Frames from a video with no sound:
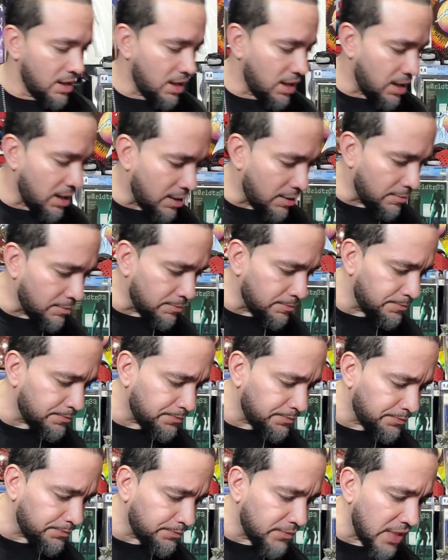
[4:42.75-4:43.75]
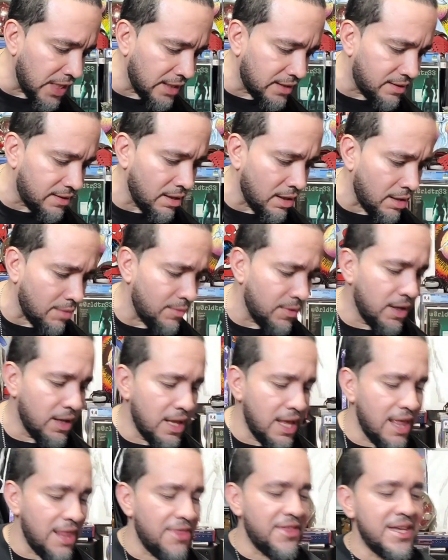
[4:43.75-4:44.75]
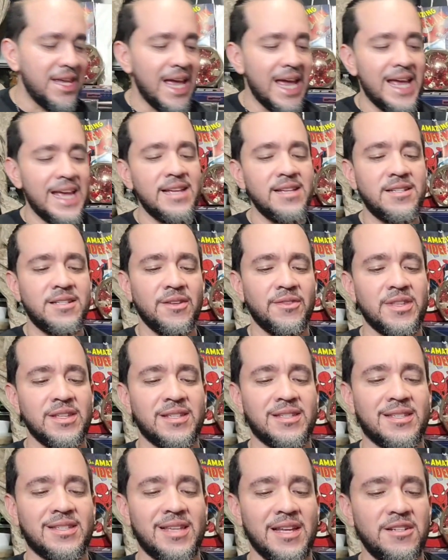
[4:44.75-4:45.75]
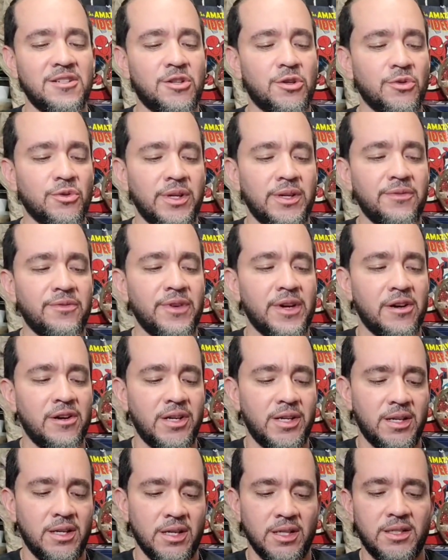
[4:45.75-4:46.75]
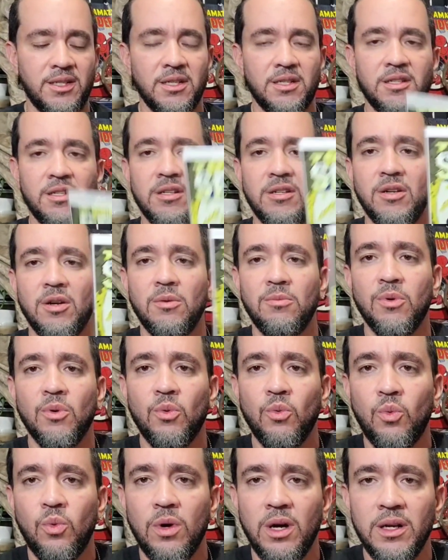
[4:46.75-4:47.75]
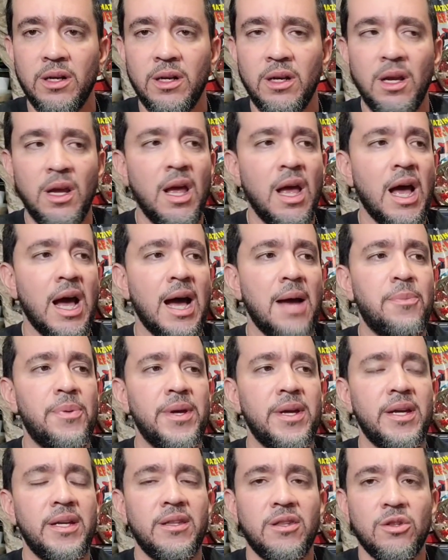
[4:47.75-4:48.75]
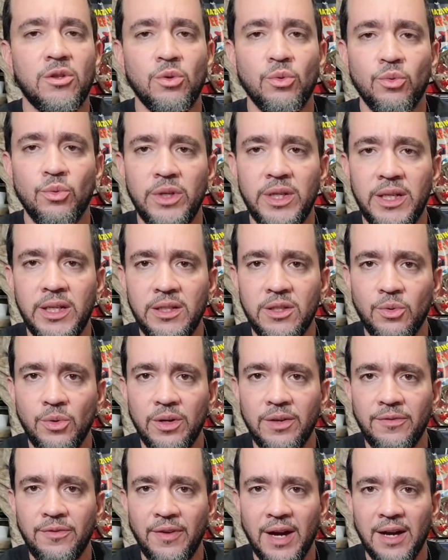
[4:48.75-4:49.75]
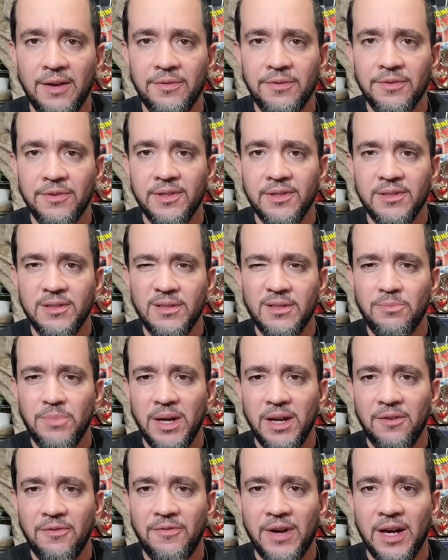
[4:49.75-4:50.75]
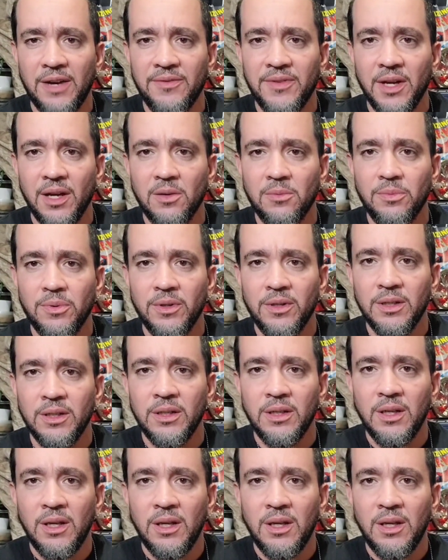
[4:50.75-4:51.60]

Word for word: Um, next up, the Age of the Sentry variant edition number one. I paid $3.25 for this. It's about a $5 book.